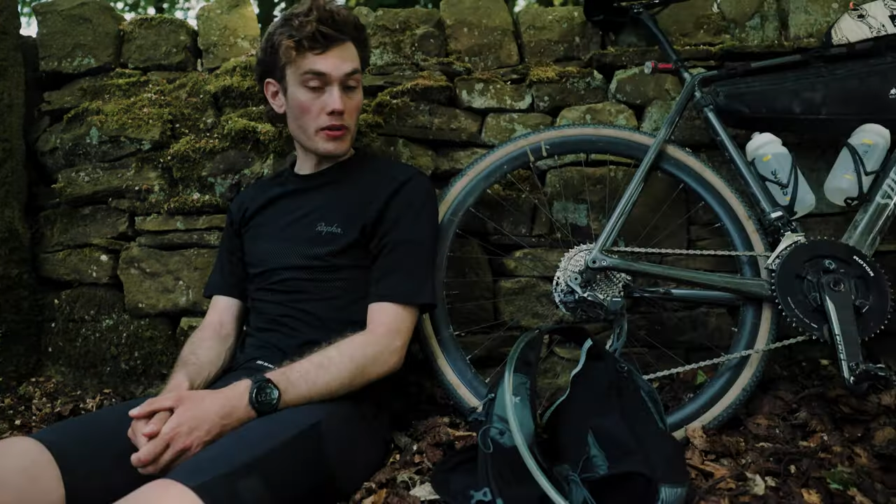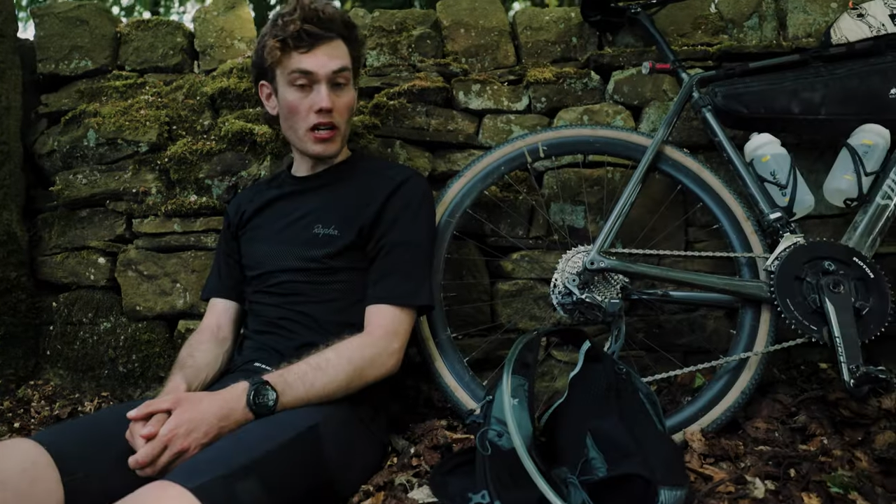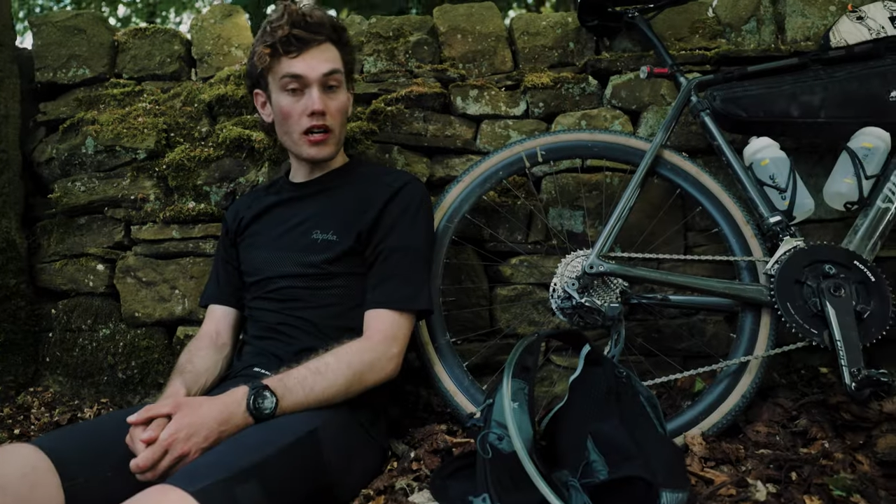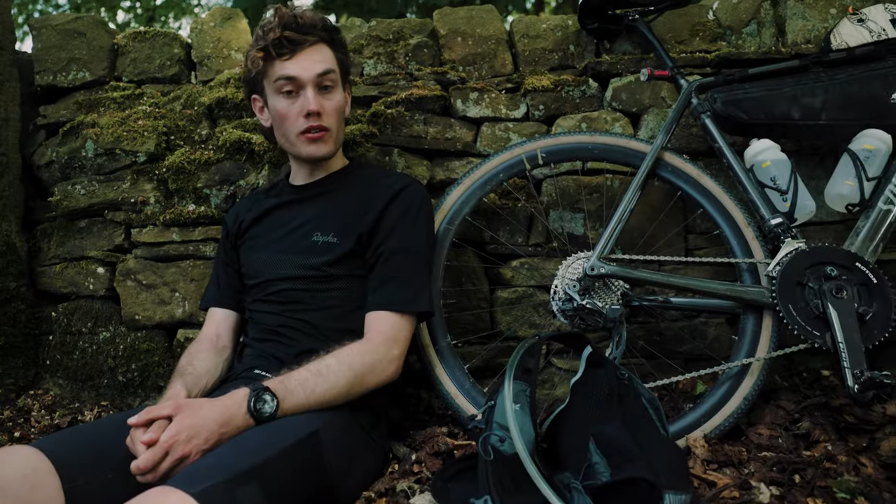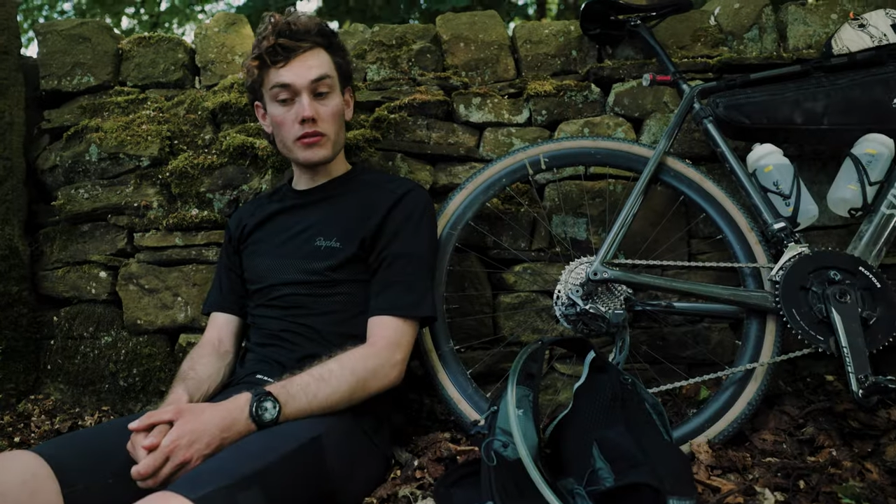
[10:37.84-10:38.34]
Been
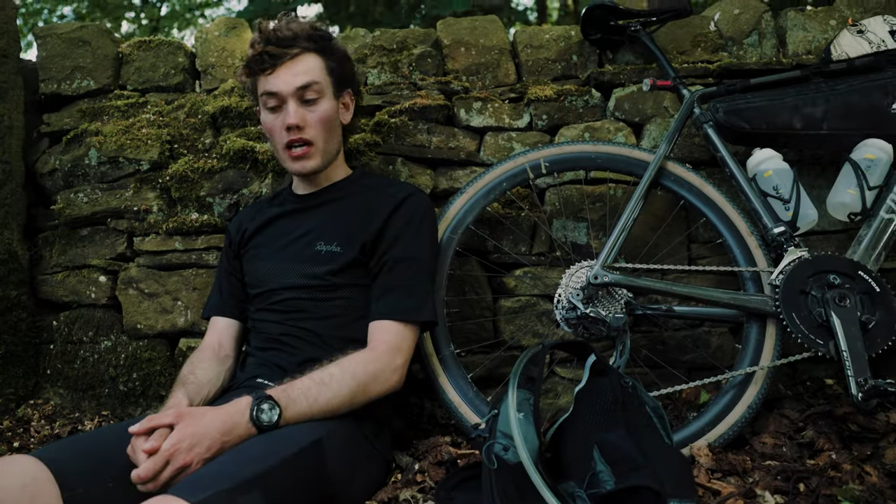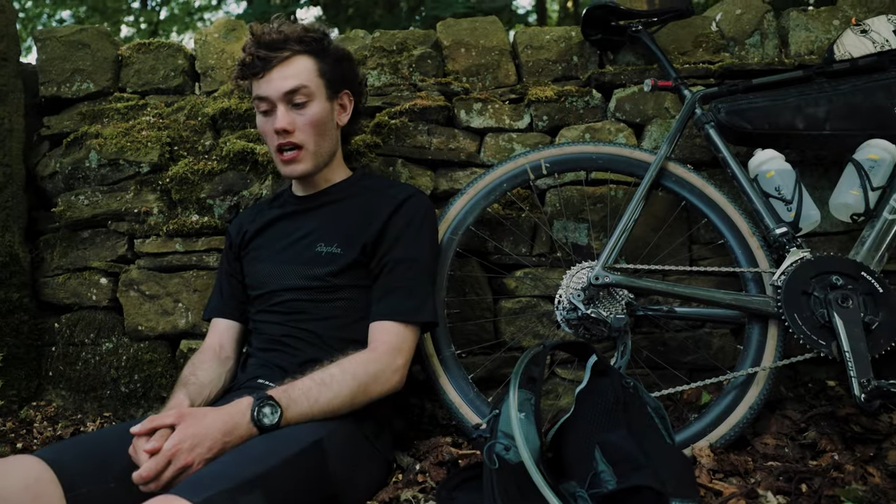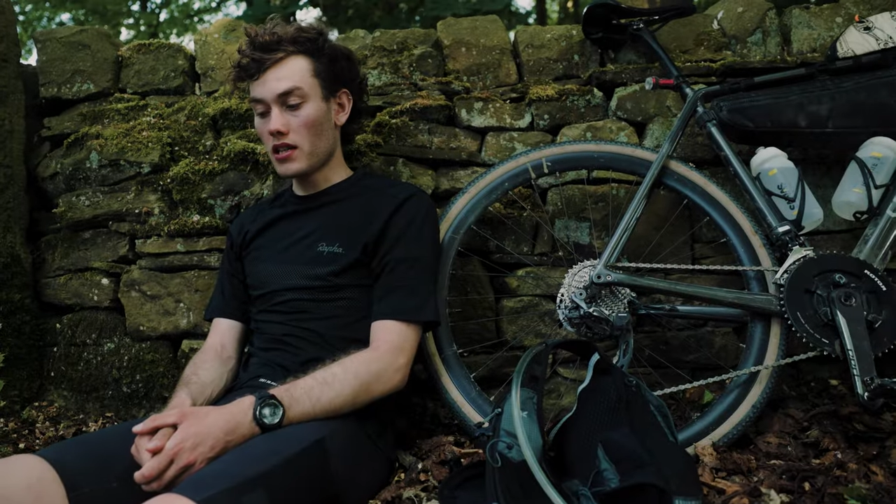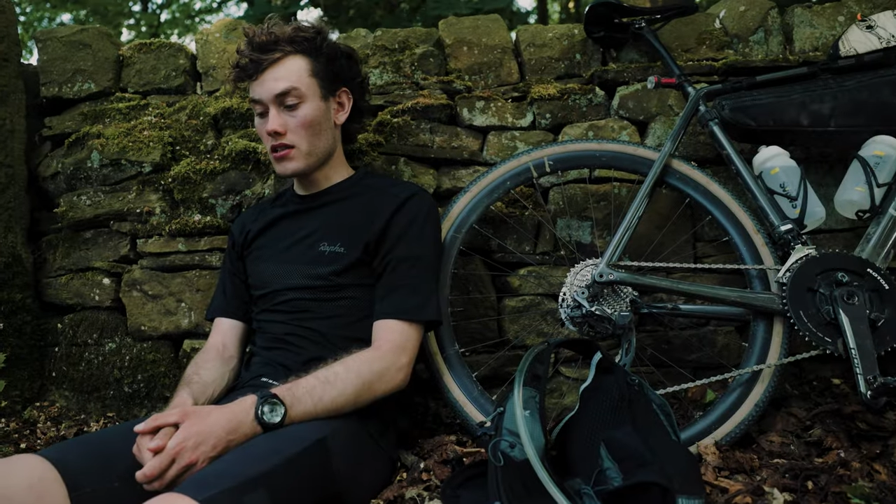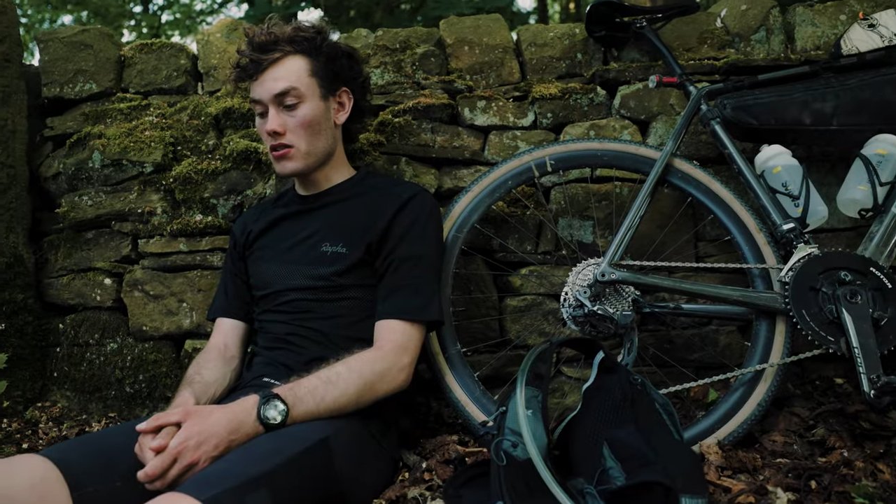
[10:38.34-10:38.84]
hurting all
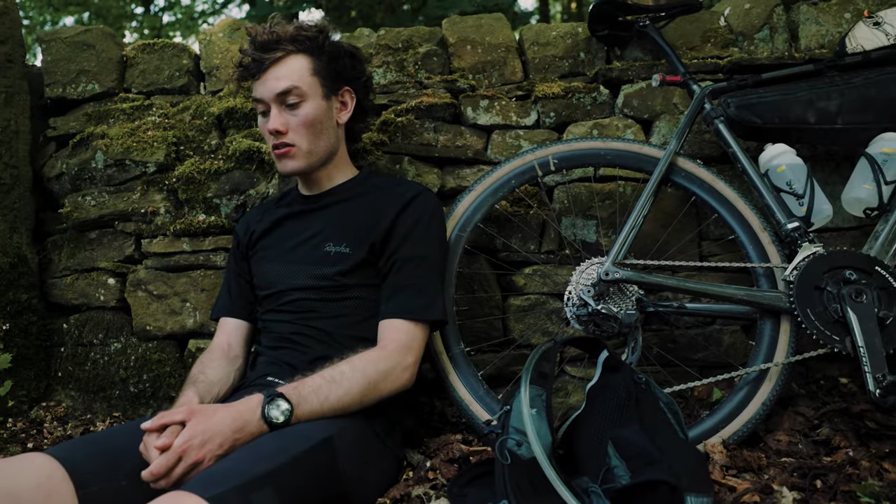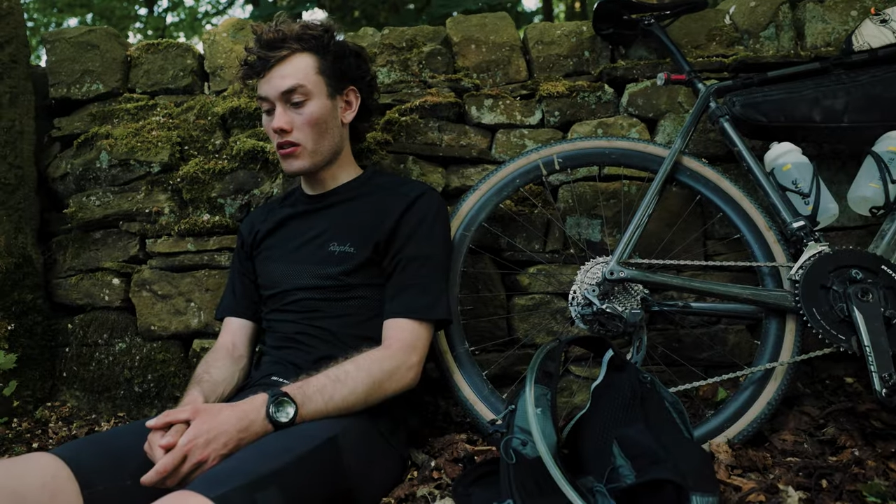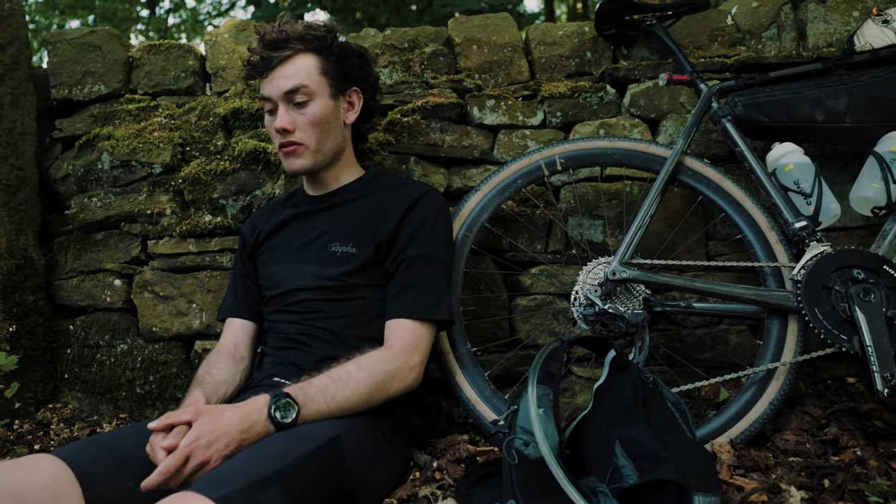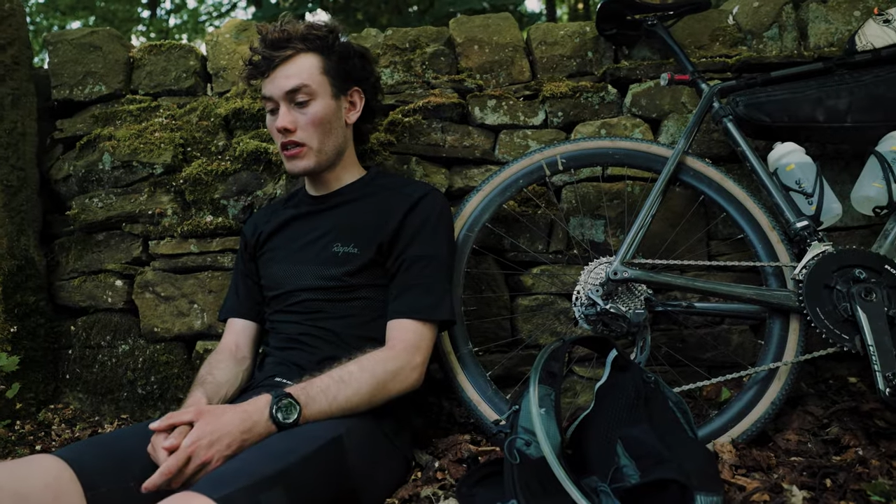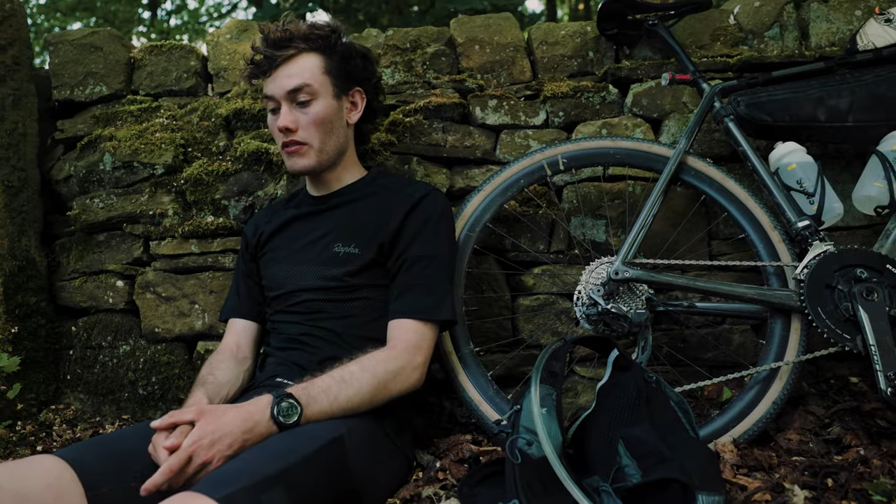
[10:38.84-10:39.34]
day and it's just
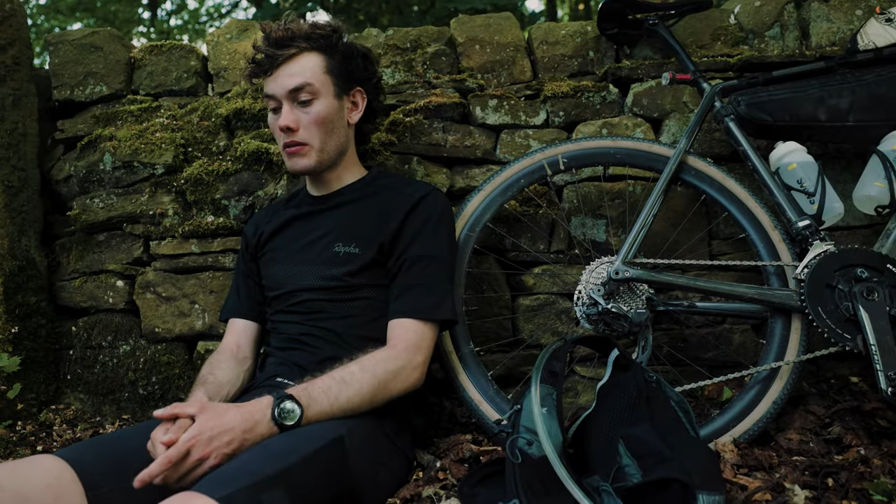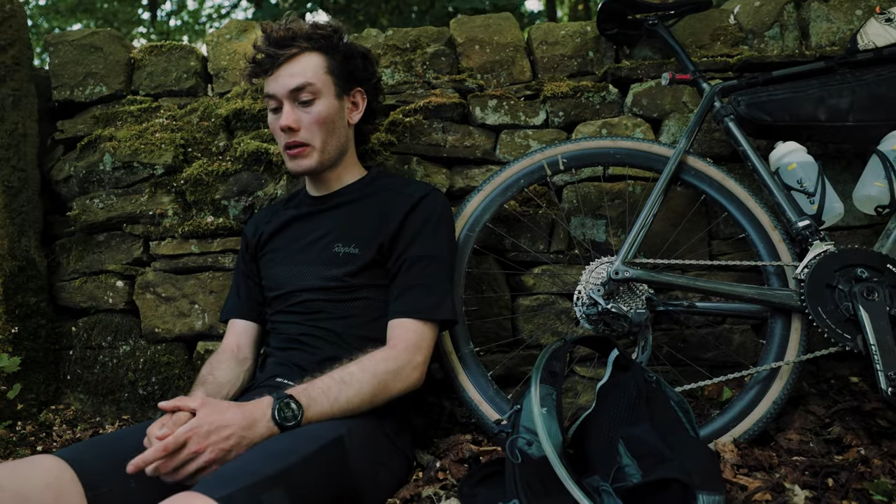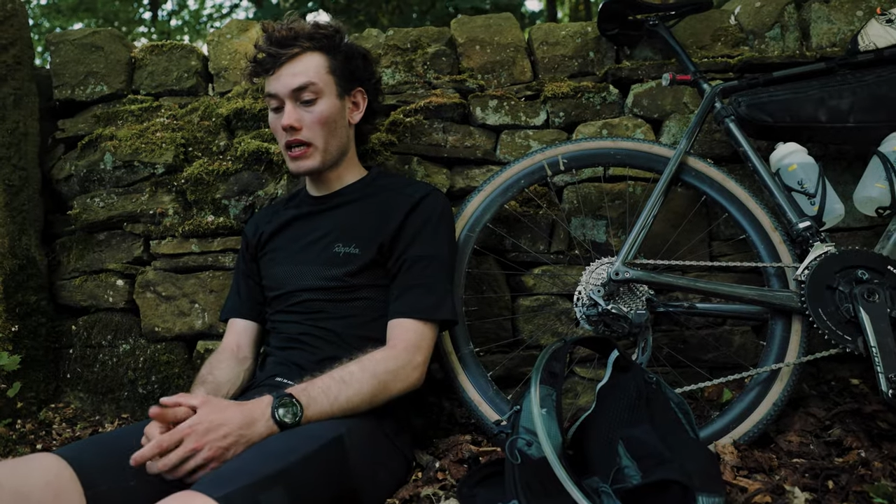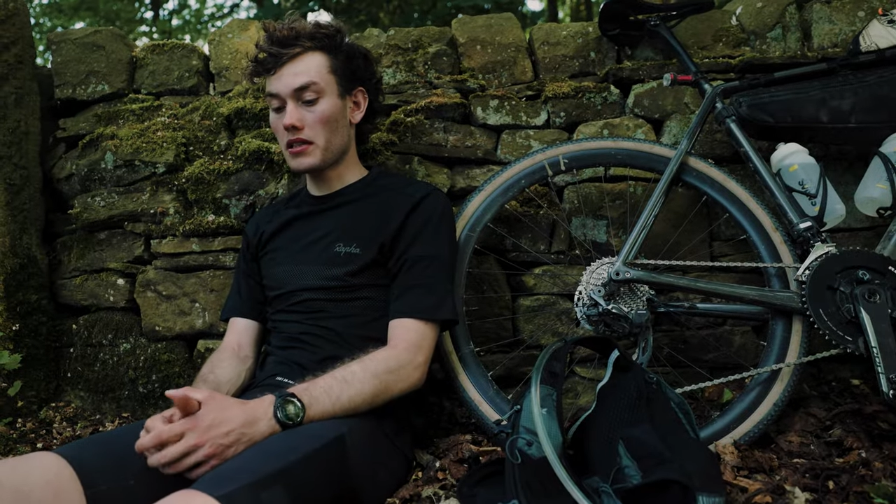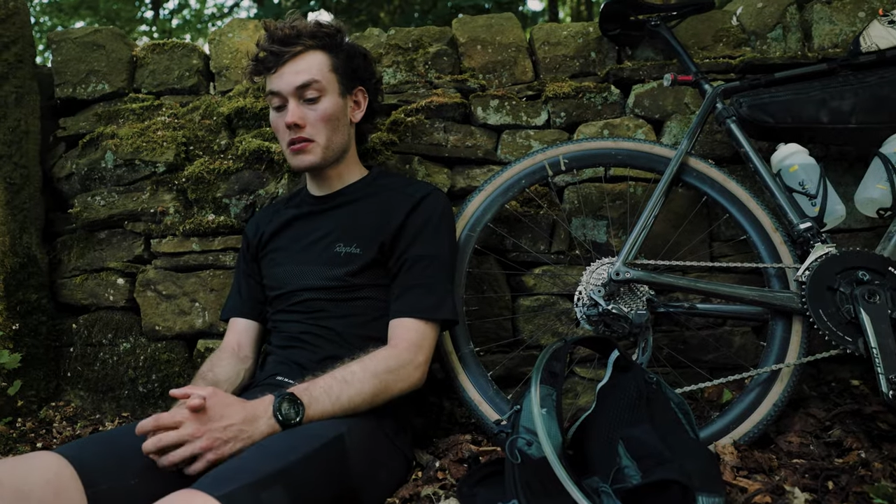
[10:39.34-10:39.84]
got really, really bad.